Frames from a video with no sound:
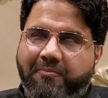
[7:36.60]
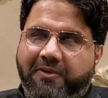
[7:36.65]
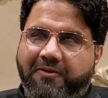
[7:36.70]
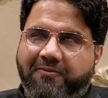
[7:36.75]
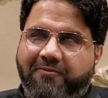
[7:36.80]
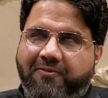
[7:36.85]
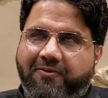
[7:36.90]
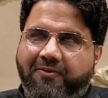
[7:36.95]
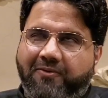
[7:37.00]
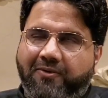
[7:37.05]

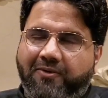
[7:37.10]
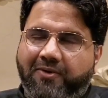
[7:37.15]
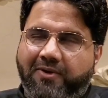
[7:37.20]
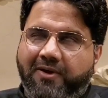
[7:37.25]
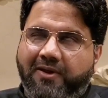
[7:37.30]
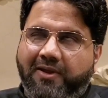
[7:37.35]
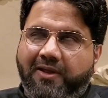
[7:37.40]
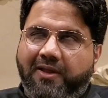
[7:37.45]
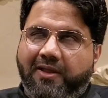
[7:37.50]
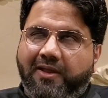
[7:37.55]

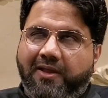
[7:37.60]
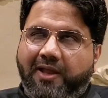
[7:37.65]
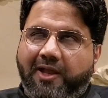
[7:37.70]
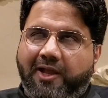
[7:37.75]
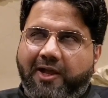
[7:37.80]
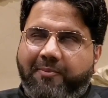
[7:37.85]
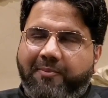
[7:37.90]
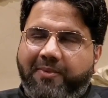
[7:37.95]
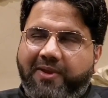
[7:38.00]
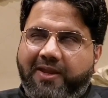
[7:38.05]
before
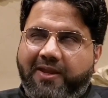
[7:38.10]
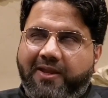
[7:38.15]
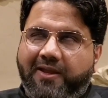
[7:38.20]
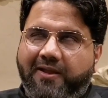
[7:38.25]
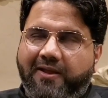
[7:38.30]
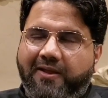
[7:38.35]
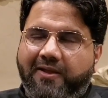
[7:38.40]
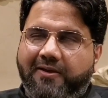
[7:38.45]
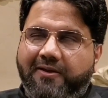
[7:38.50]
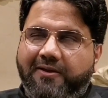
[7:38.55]

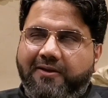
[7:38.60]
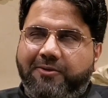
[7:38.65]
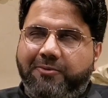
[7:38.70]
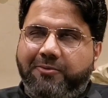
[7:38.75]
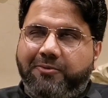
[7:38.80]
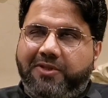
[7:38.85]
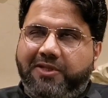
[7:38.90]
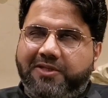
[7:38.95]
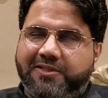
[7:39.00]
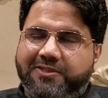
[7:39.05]
coming
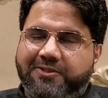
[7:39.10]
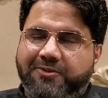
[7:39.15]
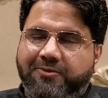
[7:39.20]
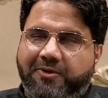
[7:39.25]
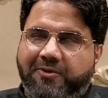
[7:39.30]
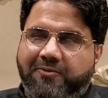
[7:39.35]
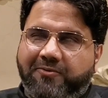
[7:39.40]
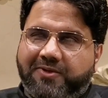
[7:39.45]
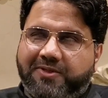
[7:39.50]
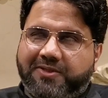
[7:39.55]
to this
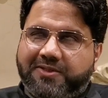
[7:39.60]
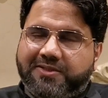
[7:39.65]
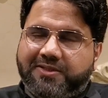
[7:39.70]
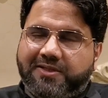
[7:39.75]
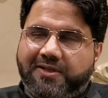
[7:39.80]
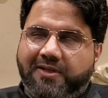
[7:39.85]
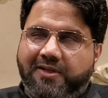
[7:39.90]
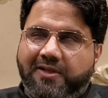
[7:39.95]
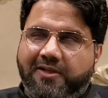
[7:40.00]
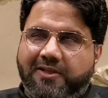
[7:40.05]

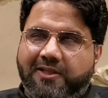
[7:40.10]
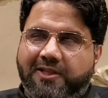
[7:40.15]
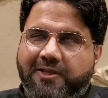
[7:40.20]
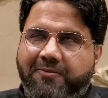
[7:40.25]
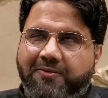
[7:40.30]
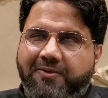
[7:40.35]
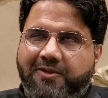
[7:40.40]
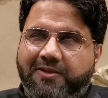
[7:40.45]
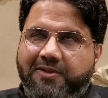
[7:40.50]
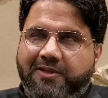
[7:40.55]
universe. They
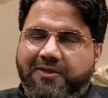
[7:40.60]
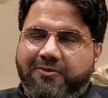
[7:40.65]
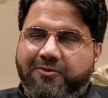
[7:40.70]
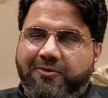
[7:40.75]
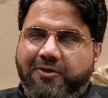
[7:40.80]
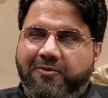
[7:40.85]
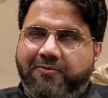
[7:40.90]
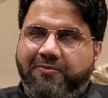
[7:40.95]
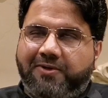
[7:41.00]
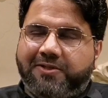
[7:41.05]
were in the
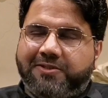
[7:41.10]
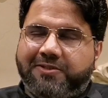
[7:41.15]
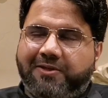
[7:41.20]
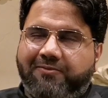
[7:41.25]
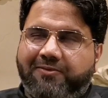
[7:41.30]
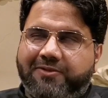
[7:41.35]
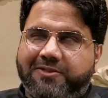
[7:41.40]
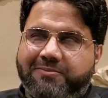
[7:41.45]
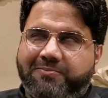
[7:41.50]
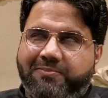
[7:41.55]
universe
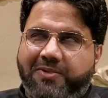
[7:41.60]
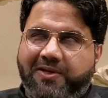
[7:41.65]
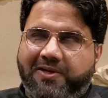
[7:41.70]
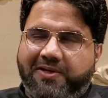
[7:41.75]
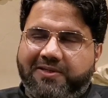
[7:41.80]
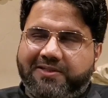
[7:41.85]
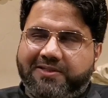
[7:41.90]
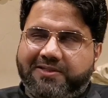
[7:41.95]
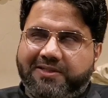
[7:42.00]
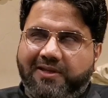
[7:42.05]
of
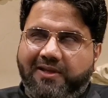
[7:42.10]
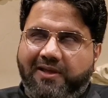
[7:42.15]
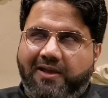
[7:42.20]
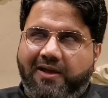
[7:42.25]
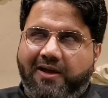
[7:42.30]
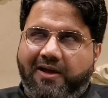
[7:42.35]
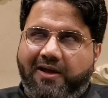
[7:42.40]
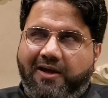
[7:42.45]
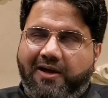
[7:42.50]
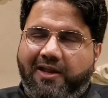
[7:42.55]
spirits,
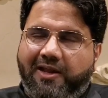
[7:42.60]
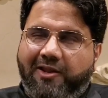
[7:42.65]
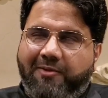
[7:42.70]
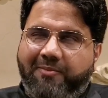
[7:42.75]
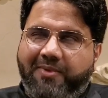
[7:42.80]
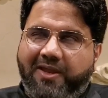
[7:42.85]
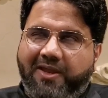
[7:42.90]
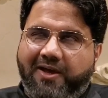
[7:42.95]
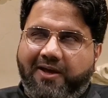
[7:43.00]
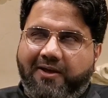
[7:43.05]

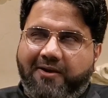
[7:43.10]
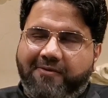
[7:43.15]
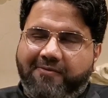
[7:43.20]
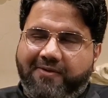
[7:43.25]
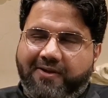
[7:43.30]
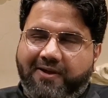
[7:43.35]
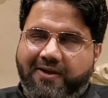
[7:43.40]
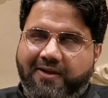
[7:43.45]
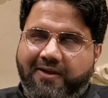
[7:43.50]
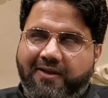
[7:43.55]
Alame
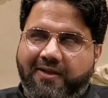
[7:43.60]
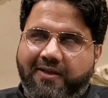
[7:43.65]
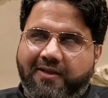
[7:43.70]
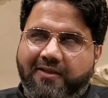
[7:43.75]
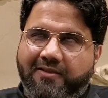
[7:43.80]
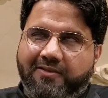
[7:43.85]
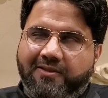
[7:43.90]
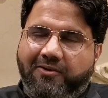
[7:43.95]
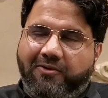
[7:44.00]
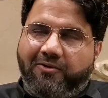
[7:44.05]
Arwah.
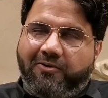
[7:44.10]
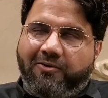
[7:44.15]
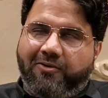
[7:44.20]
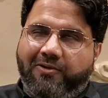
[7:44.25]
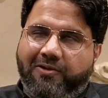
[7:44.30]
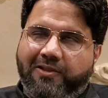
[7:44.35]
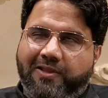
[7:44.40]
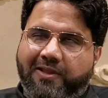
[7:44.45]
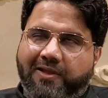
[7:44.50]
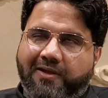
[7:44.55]

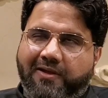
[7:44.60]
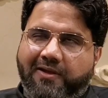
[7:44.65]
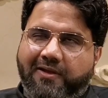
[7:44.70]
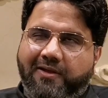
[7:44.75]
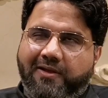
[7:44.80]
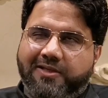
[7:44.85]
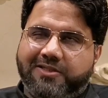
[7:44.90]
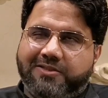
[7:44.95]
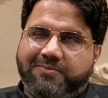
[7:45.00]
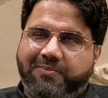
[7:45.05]
All the
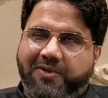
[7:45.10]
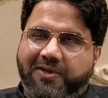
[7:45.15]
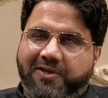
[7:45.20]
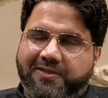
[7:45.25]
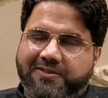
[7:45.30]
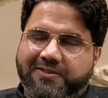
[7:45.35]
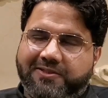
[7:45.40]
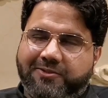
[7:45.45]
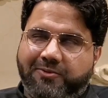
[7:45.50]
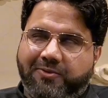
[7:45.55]

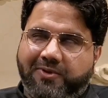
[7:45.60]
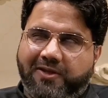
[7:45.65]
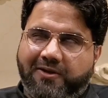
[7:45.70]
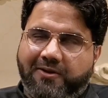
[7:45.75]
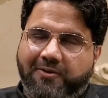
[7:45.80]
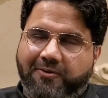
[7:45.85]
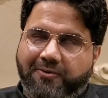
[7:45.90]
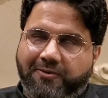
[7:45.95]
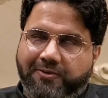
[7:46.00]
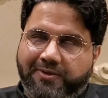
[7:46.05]
spirits took
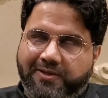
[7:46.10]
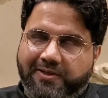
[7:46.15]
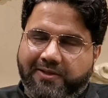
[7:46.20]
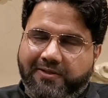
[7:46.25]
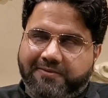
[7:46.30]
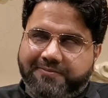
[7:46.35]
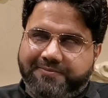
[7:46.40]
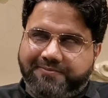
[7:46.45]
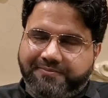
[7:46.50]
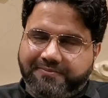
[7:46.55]
an oath.